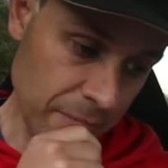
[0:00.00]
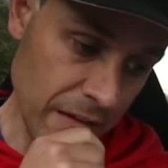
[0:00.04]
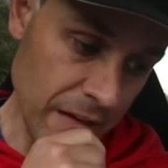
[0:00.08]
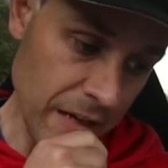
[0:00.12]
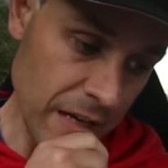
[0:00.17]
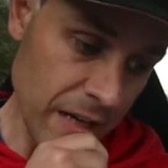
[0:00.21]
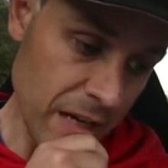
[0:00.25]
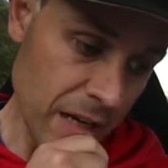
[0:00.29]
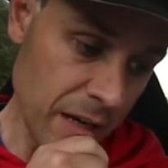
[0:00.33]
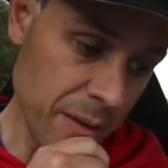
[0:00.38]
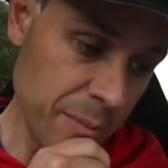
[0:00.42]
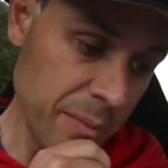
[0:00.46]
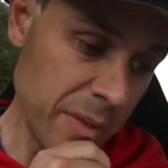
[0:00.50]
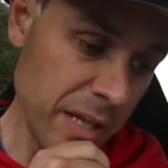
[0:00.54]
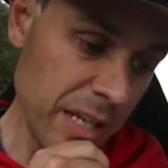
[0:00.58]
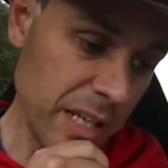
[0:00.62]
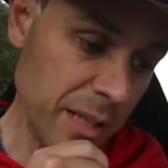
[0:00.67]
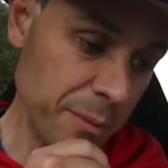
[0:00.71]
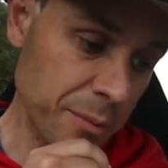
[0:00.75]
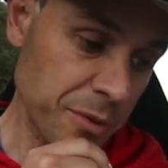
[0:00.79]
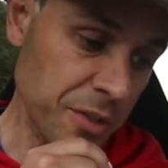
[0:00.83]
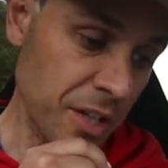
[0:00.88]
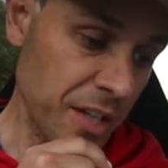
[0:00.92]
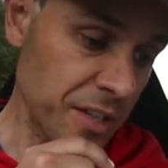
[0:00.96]

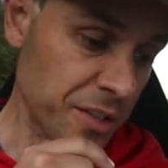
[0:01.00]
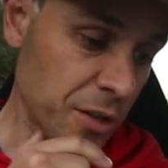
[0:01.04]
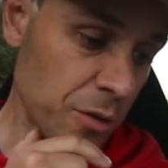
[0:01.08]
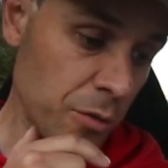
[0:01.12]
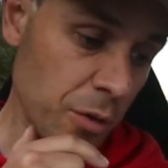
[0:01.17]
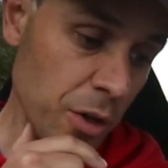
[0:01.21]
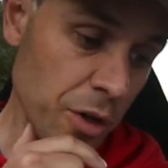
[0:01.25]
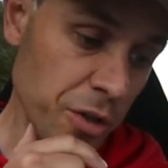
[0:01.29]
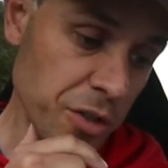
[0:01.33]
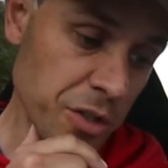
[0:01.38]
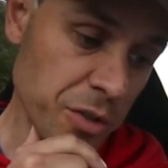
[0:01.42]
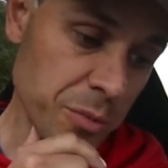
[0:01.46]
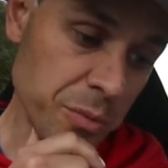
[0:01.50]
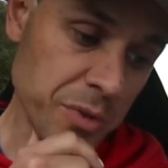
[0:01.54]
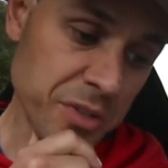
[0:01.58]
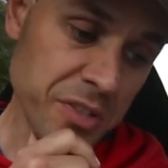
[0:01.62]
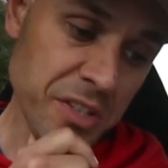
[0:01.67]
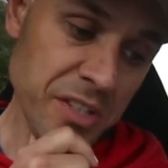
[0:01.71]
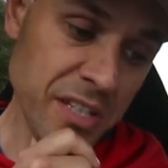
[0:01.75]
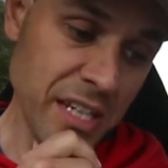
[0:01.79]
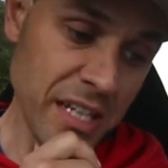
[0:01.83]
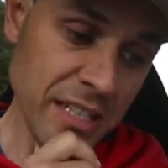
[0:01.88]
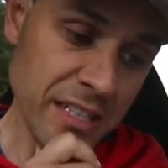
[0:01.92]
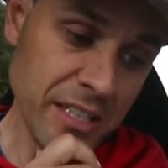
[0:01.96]
Medium-sized corrosion was
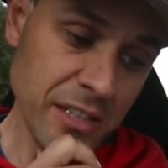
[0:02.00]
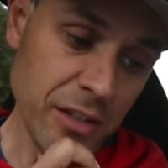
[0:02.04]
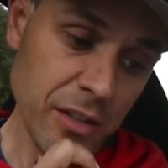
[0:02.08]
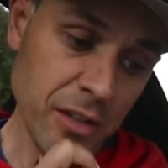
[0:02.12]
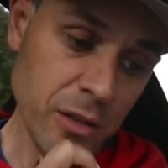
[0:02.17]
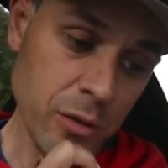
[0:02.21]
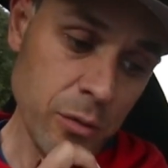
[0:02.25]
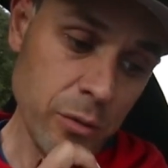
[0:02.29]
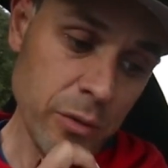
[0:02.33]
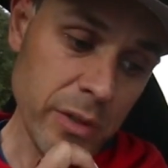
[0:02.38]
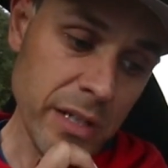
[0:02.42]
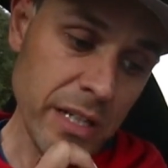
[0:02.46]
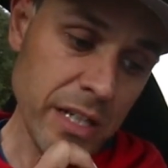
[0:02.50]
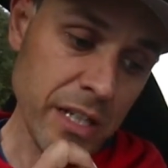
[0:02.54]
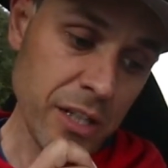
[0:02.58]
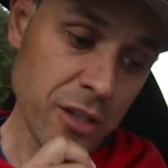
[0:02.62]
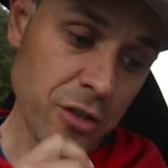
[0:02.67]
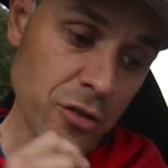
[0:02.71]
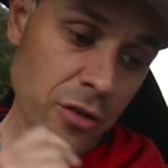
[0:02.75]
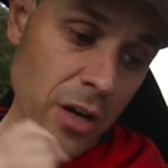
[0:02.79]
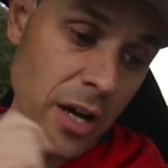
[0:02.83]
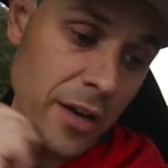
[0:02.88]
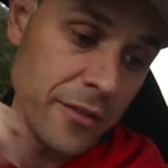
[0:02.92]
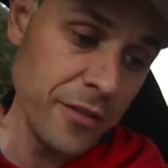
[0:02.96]
detected on the rear
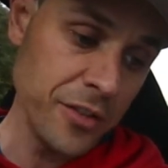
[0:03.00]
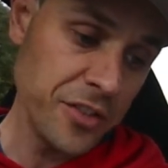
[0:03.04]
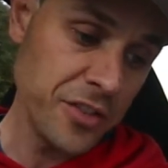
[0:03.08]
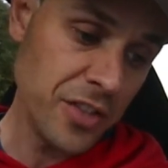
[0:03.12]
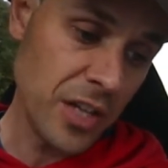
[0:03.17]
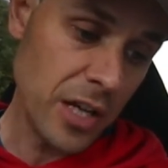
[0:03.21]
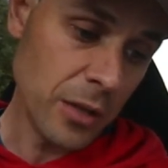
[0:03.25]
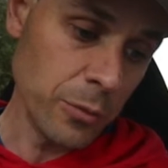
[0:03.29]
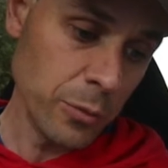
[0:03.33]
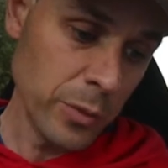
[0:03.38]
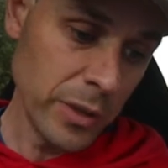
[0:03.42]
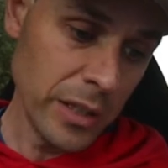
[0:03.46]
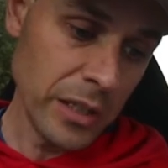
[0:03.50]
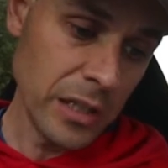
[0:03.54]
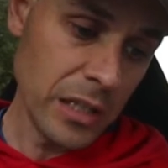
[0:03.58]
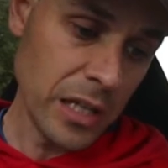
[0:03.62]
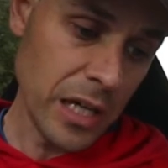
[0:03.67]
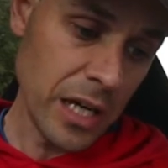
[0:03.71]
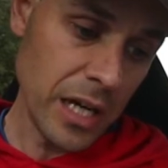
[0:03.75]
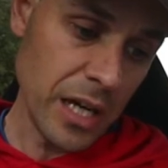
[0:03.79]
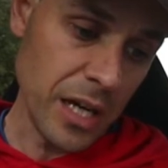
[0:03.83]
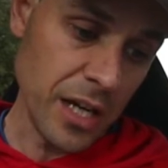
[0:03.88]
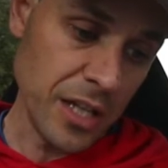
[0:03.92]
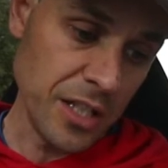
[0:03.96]
driver's side wheel
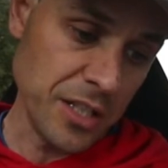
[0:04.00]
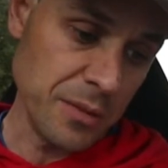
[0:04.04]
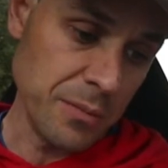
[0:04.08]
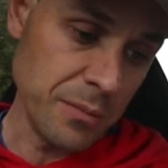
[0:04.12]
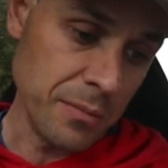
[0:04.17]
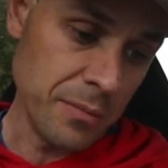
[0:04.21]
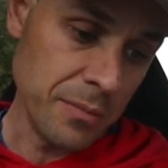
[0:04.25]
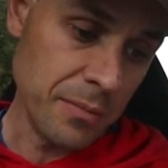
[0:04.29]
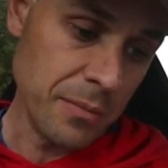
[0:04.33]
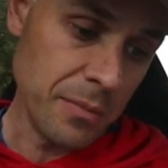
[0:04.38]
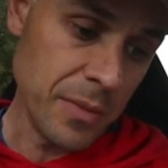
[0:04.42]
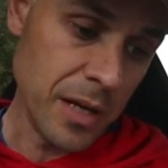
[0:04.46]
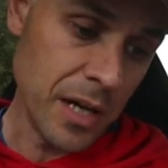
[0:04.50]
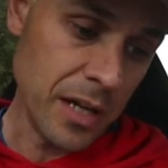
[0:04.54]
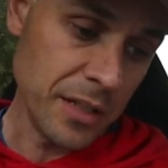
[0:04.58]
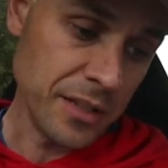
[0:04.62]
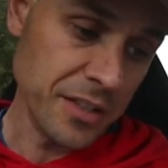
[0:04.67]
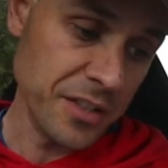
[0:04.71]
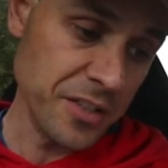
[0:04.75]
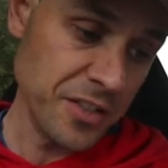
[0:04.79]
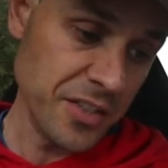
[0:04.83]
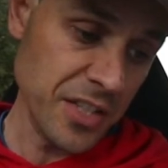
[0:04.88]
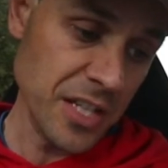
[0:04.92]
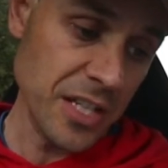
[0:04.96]
arch, marked
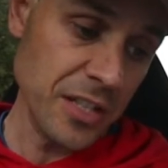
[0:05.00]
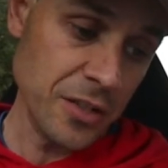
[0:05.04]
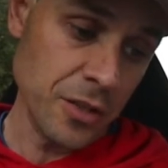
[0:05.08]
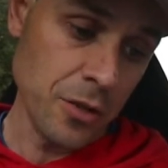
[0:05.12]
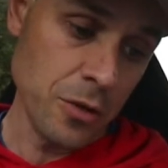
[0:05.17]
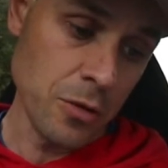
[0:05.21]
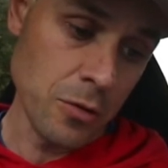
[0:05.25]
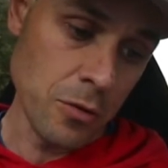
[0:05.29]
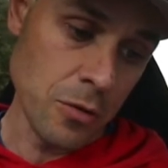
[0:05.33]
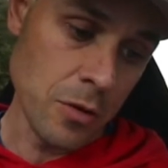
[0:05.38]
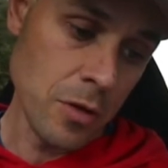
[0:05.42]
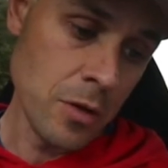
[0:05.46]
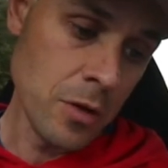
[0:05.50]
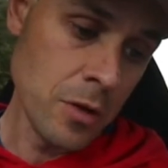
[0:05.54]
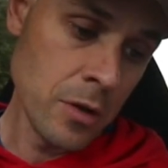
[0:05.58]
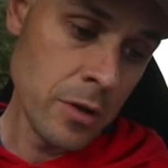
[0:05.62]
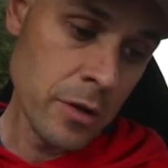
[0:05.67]
C2.